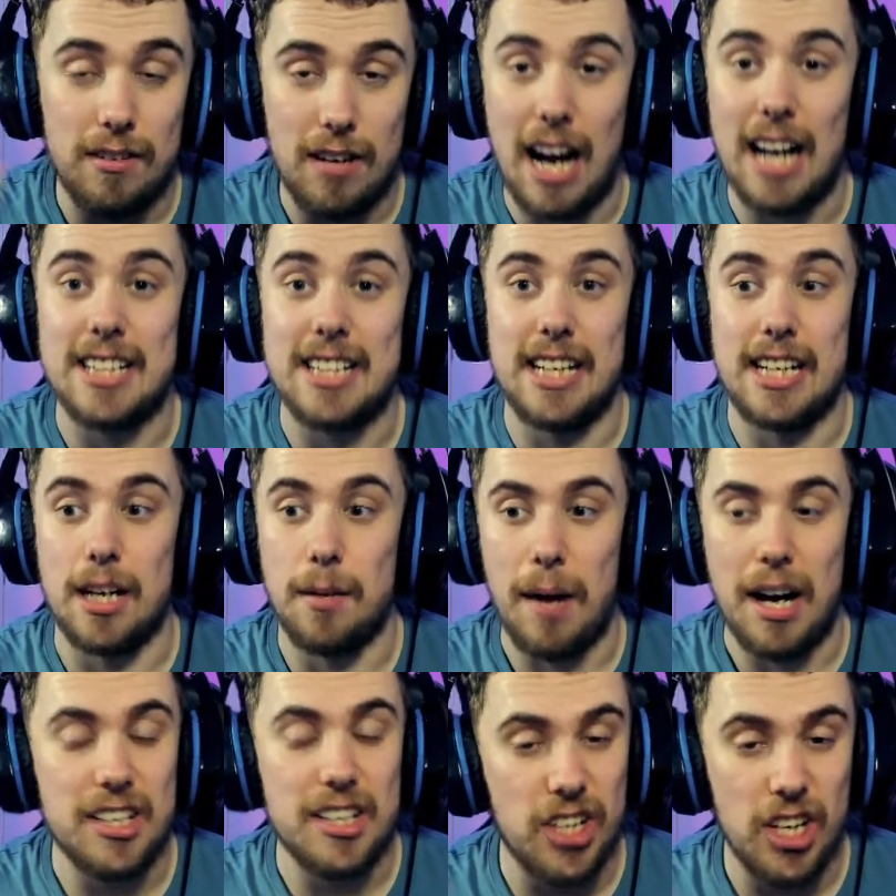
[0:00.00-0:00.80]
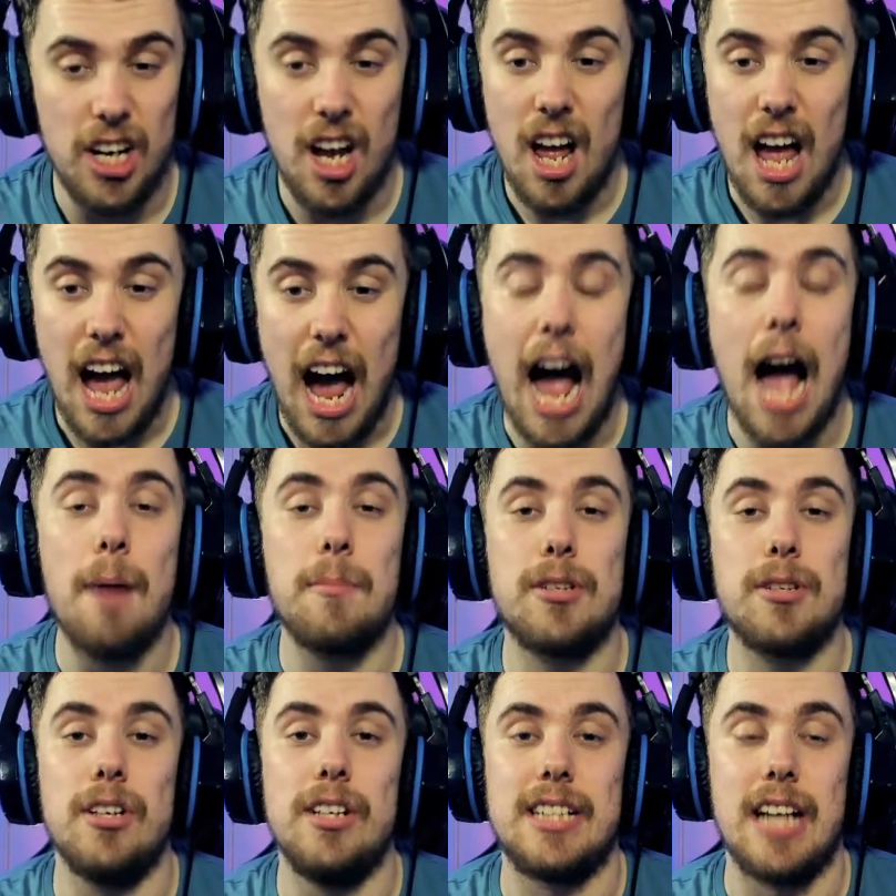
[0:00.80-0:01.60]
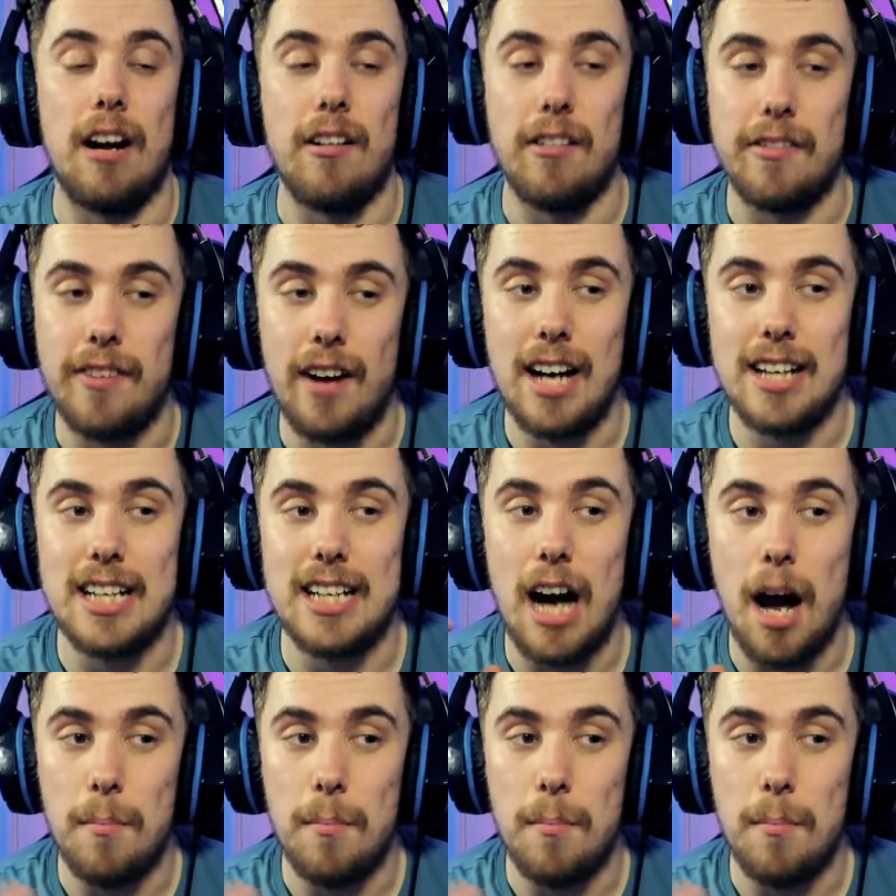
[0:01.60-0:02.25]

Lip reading: as you can imagine, absolutely terrified